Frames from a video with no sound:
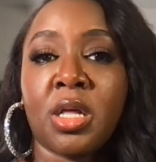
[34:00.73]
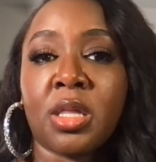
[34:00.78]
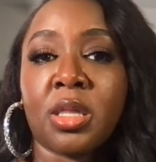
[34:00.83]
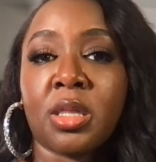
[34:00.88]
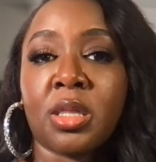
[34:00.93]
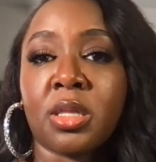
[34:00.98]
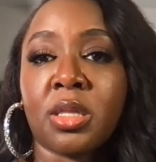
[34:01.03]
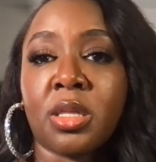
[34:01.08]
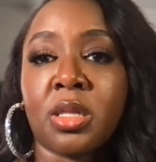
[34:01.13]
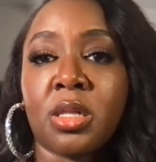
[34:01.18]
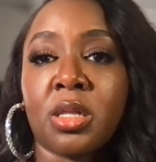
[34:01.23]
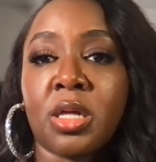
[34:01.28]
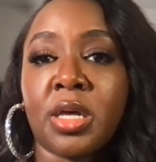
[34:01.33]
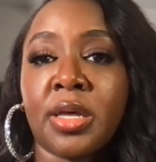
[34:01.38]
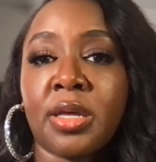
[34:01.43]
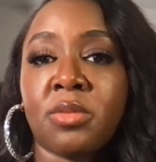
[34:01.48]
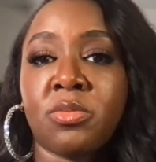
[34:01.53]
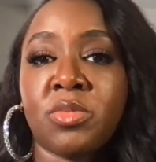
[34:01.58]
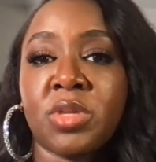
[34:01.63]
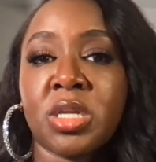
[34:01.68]

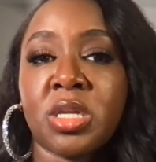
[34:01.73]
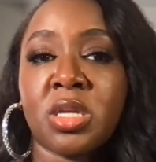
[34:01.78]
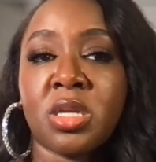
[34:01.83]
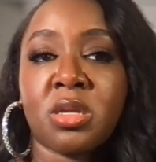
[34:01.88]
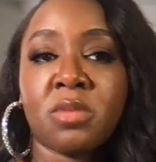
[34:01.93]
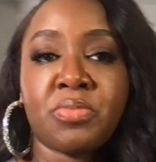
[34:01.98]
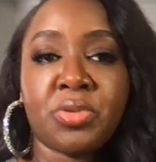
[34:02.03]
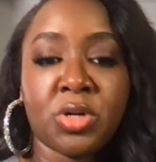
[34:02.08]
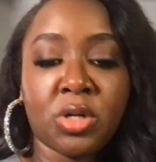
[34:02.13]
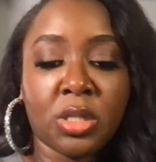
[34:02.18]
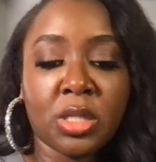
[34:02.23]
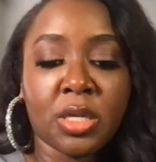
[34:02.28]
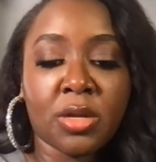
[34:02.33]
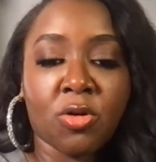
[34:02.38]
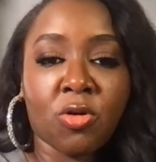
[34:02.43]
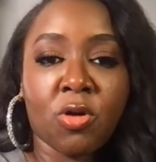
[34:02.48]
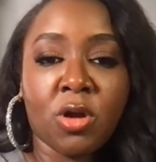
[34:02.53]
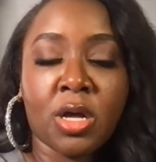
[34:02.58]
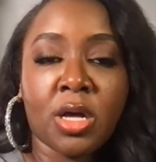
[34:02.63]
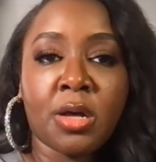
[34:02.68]
Let me pull
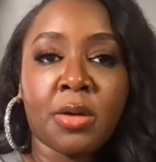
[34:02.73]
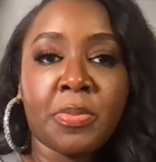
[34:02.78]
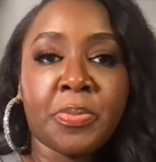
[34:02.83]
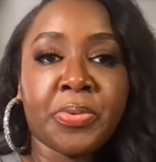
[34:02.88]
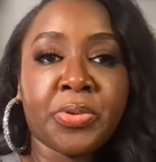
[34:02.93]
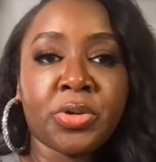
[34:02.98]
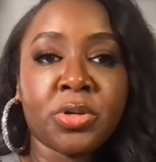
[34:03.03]
her up.